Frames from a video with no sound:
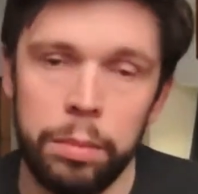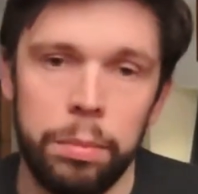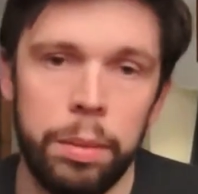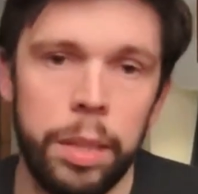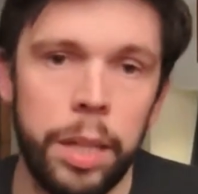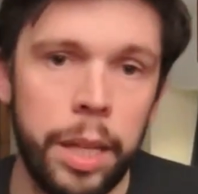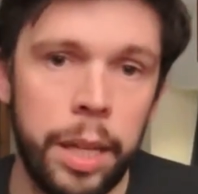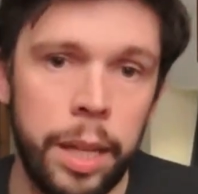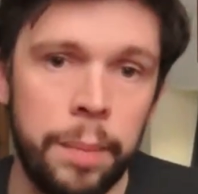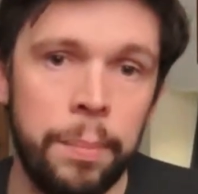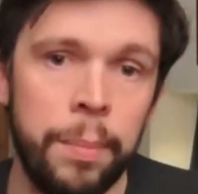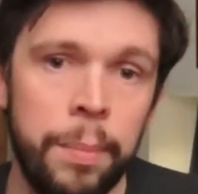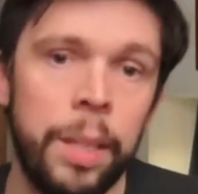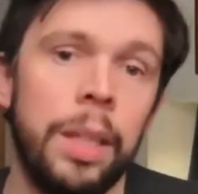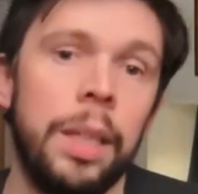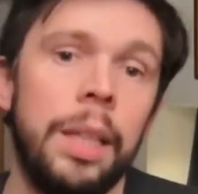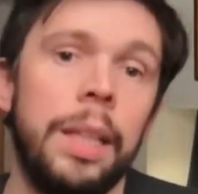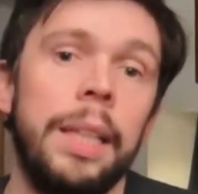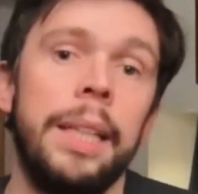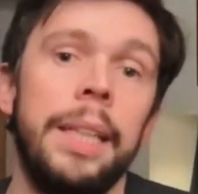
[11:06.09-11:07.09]

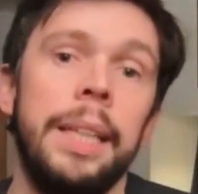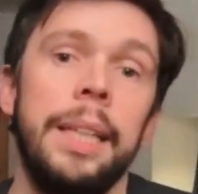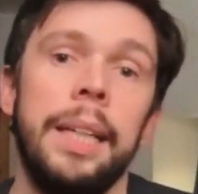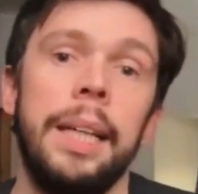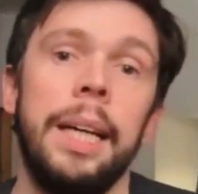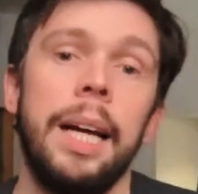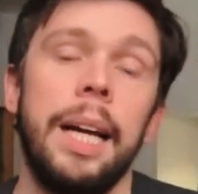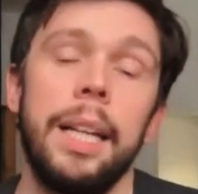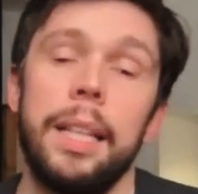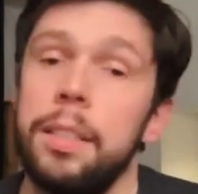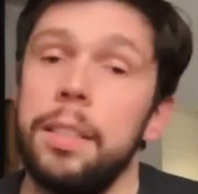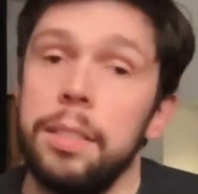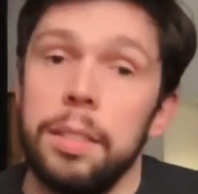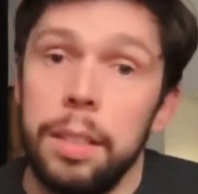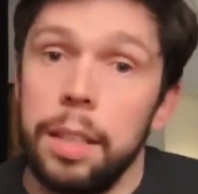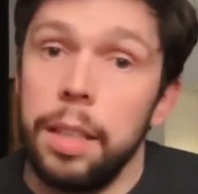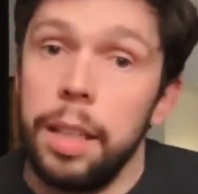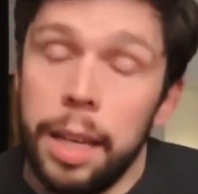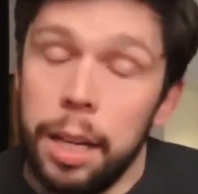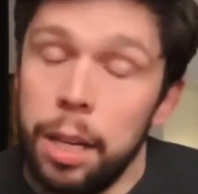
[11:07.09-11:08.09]
Um, I guess
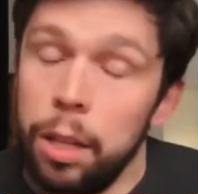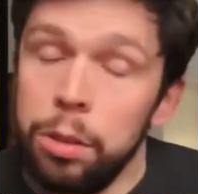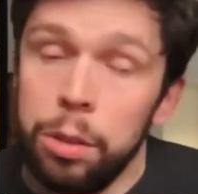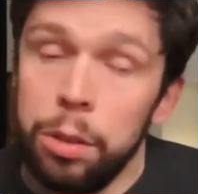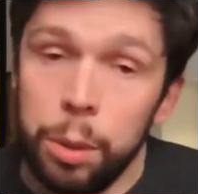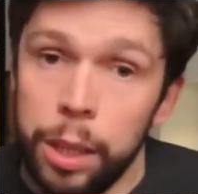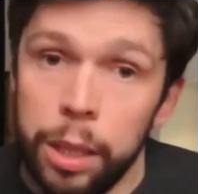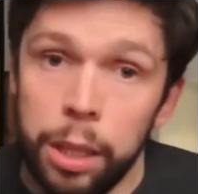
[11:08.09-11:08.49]
that also